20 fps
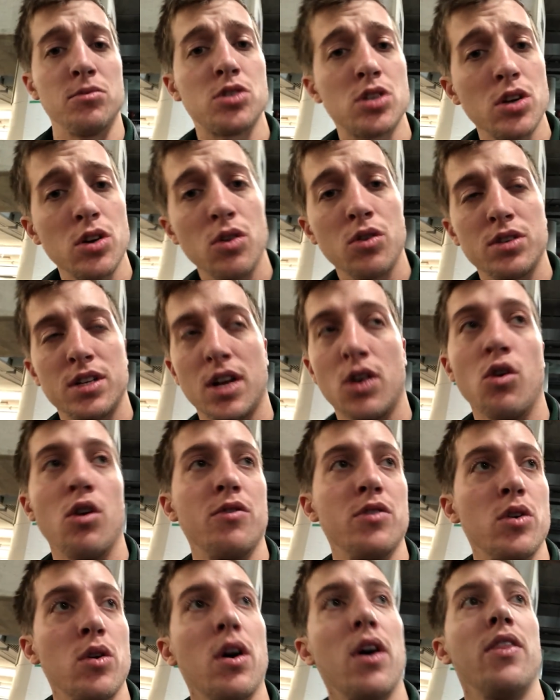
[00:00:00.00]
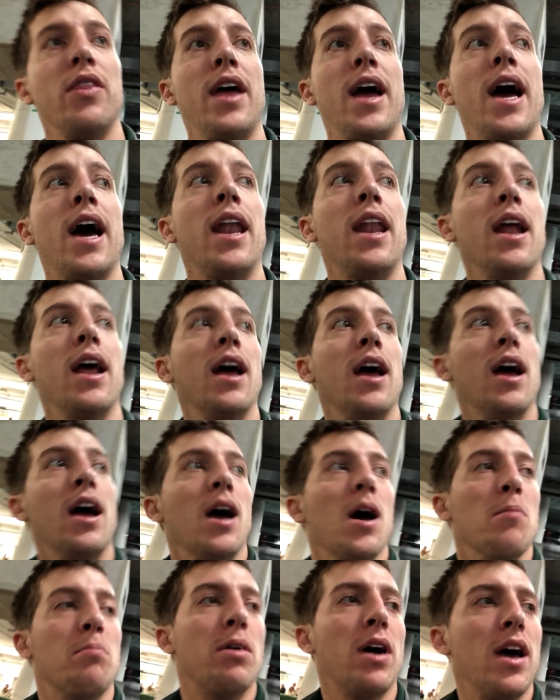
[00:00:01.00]
M2, did a review on that,
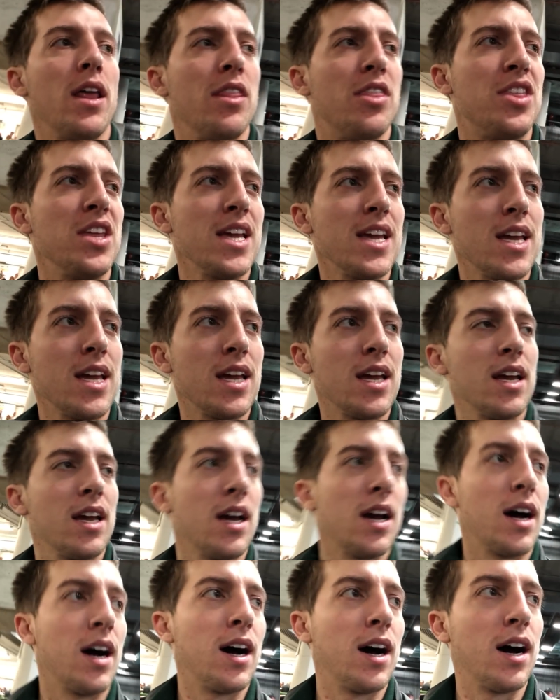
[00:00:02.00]
but the